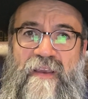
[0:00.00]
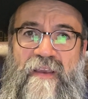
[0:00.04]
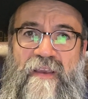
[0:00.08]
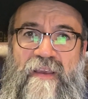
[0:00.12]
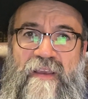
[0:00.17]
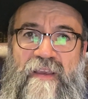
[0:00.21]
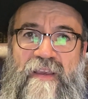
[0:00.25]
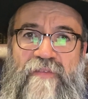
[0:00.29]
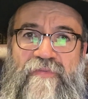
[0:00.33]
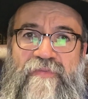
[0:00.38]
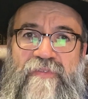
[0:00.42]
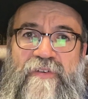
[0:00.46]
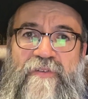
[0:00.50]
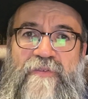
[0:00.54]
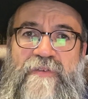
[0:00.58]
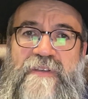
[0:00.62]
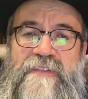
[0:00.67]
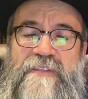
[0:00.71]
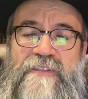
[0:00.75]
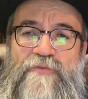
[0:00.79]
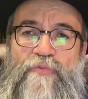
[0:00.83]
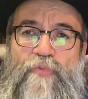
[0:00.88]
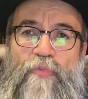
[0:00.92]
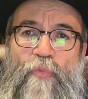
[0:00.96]
If there
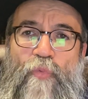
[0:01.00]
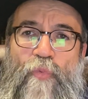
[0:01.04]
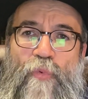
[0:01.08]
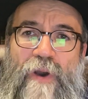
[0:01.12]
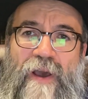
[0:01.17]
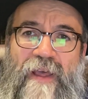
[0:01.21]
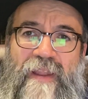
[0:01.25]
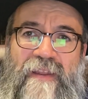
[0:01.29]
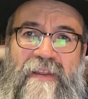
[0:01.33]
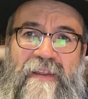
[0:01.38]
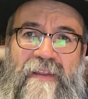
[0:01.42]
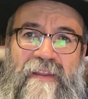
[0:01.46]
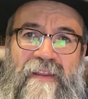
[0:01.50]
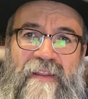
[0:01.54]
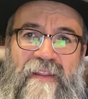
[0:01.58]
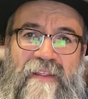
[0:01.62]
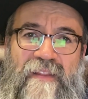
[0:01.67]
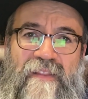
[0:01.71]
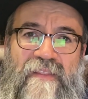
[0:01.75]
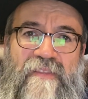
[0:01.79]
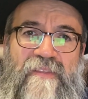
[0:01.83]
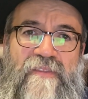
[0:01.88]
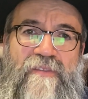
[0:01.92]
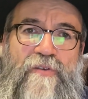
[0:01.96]
is one
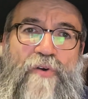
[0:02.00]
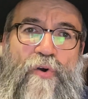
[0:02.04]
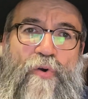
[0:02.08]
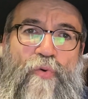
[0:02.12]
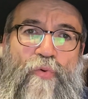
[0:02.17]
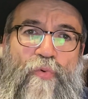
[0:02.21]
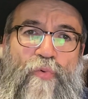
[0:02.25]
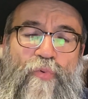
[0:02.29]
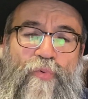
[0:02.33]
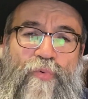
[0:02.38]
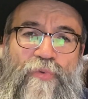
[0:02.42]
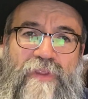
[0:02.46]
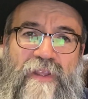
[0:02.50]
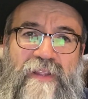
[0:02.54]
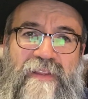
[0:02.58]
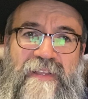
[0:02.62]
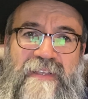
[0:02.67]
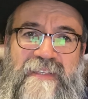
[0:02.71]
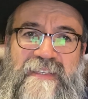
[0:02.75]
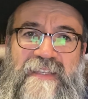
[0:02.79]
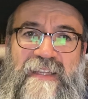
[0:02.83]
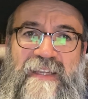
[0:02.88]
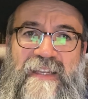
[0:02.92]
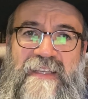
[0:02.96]
dough that
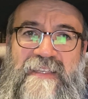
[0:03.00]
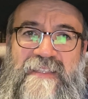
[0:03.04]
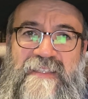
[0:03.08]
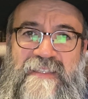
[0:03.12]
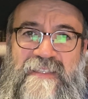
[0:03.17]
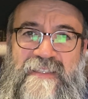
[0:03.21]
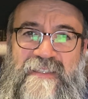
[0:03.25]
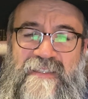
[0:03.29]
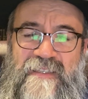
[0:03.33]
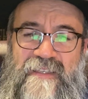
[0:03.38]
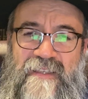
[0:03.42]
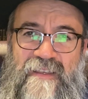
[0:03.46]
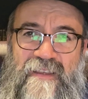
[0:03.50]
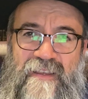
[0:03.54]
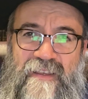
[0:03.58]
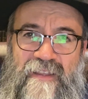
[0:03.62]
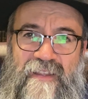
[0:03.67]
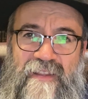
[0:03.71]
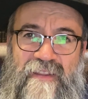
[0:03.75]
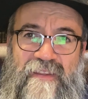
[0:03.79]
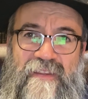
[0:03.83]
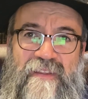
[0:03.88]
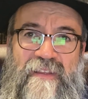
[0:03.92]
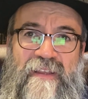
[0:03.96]
is less
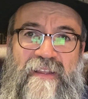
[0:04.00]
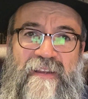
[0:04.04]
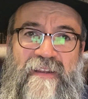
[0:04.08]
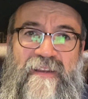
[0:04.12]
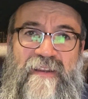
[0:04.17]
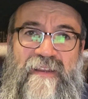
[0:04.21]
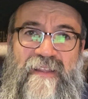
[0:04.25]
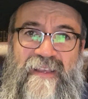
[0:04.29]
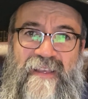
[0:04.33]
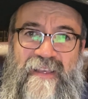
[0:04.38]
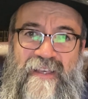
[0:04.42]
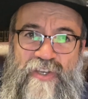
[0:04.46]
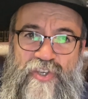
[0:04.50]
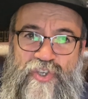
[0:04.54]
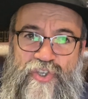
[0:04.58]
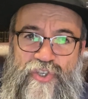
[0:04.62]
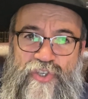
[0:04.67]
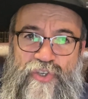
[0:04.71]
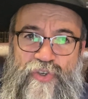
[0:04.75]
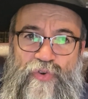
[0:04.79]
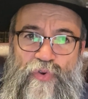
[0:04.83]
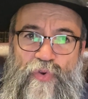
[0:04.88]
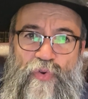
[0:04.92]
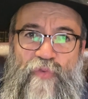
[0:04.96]
than
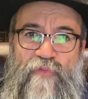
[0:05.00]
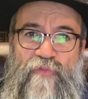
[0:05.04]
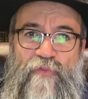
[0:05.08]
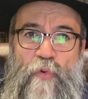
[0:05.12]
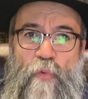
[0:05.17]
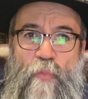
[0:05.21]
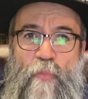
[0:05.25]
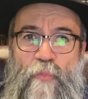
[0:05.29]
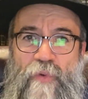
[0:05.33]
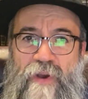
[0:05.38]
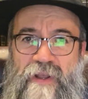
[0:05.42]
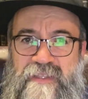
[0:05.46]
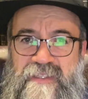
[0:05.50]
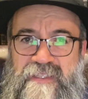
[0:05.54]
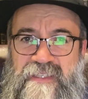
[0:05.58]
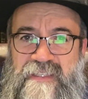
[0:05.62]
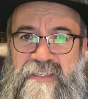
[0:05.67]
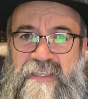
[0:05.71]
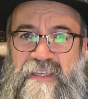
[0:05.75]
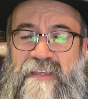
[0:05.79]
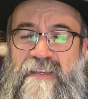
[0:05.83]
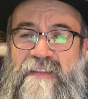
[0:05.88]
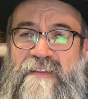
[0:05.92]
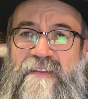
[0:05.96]
kashir from one
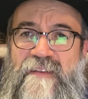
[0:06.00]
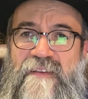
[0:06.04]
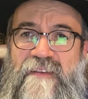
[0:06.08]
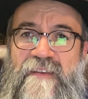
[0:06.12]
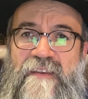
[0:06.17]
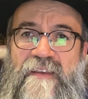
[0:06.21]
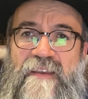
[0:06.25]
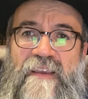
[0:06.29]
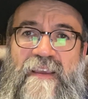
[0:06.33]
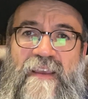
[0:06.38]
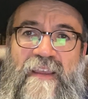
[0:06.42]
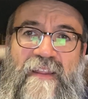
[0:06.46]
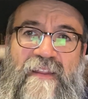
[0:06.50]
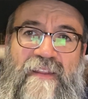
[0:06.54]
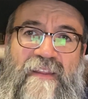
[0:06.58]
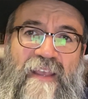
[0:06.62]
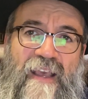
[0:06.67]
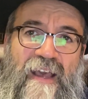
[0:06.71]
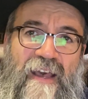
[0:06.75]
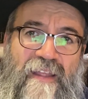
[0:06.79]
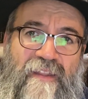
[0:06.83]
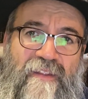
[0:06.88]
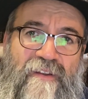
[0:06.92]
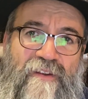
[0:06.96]
side, and the
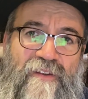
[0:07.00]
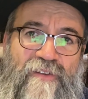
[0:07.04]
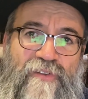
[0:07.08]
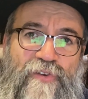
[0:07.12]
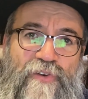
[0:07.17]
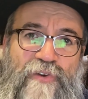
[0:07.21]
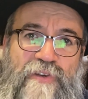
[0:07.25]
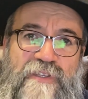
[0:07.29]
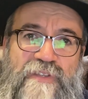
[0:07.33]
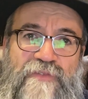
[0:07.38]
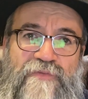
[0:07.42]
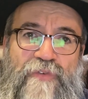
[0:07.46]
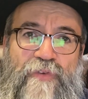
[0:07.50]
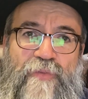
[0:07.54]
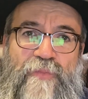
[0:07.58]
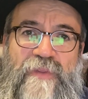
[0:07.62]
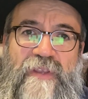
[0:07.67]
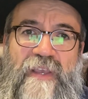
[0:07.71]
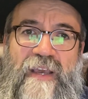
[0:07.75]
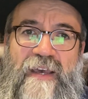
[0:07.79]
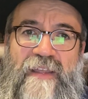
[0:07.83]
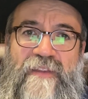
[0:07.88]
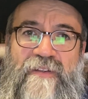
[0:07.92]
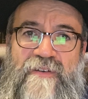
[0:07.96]
other dough is from
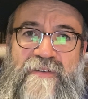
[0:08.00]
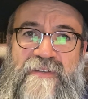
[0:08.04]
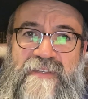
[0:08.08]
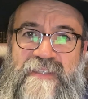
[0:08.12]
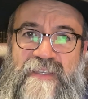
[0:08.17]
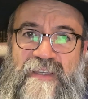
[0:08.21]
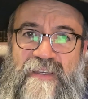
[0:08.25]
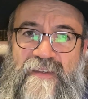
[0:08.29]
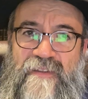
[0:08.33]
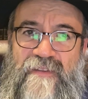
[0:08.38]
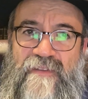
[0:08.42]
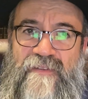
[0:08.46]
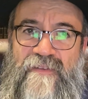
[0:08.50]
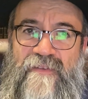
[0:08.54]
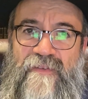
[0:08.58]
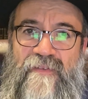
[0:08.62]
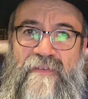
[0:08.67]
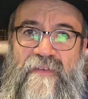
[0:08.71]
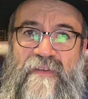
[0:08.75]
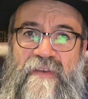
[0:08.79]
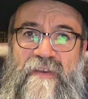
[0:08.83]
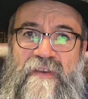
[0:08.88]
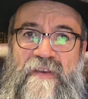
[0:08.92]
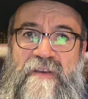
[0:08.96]
the other side,
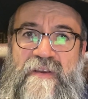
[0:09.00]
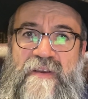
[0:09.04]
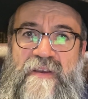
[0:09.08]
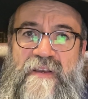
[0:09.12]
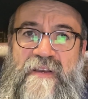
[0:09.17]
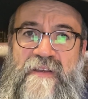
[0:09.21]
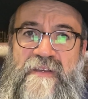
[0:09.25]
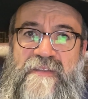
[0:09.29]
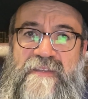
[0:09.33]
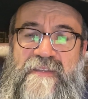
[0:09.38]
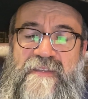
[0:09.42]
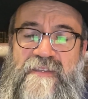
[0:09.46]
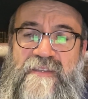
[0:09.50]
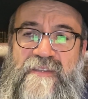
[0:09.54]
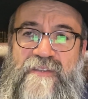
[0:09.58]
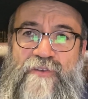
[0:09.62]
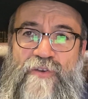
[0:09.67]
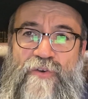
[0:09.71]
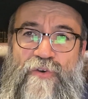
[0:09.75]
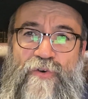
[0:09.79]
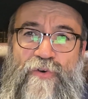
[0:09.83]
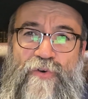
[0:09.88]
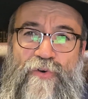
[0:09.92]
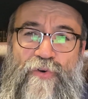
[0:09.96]

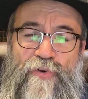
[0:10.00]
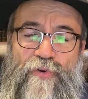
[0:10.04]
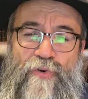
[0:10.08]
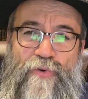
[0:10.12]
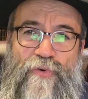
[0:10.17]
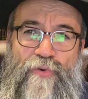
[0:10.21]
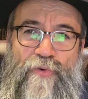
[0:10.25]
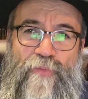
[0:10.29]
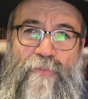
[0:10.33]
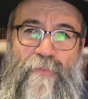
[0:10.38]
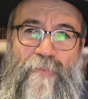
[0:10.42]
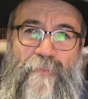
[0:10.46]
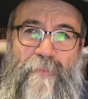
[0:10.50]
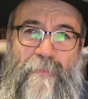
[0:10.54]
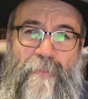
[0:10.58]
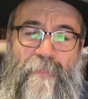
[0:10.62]
so